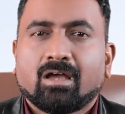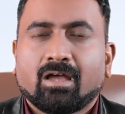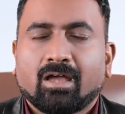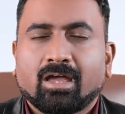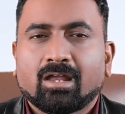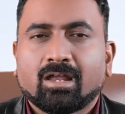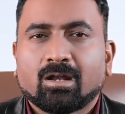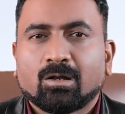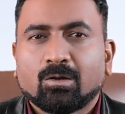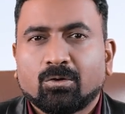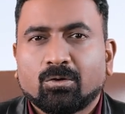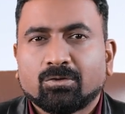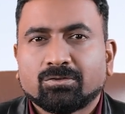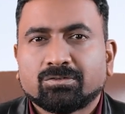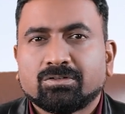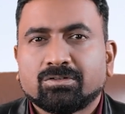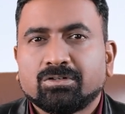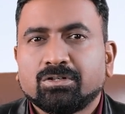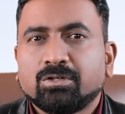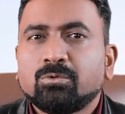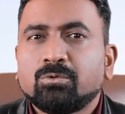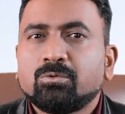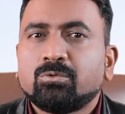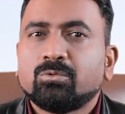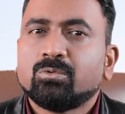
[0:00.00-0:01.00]
hair loss
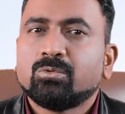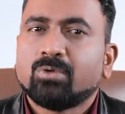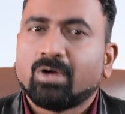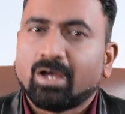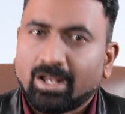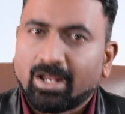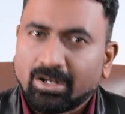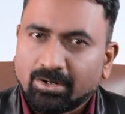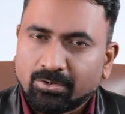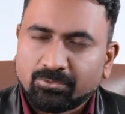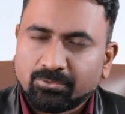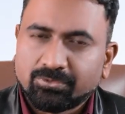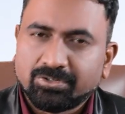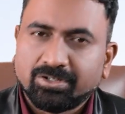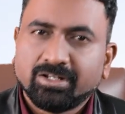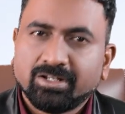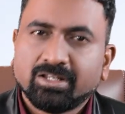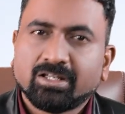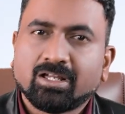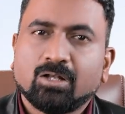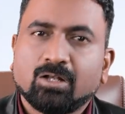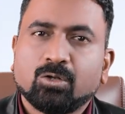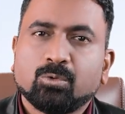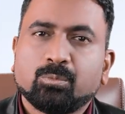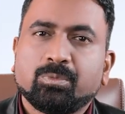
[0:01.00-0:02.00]
due to
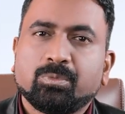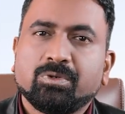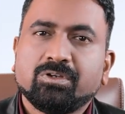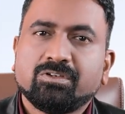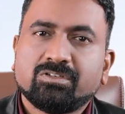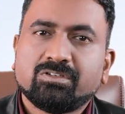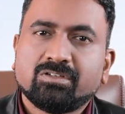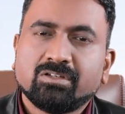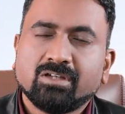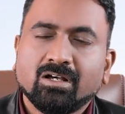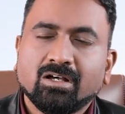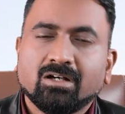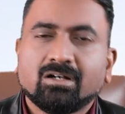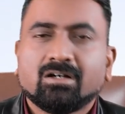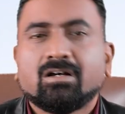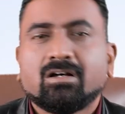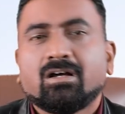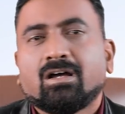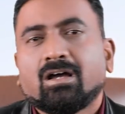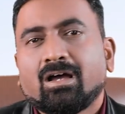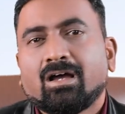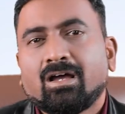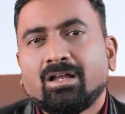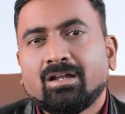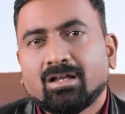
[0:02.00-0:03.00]
androgenic alopecia
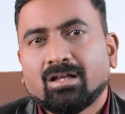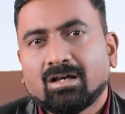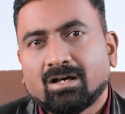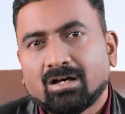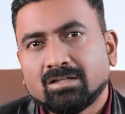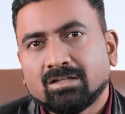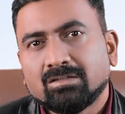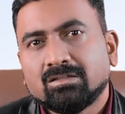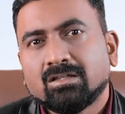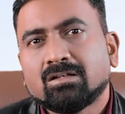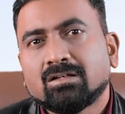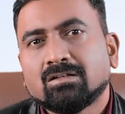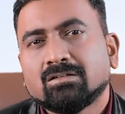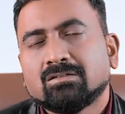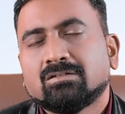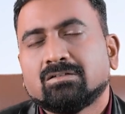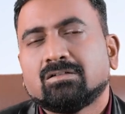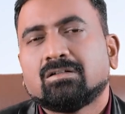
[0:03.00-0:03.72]
and other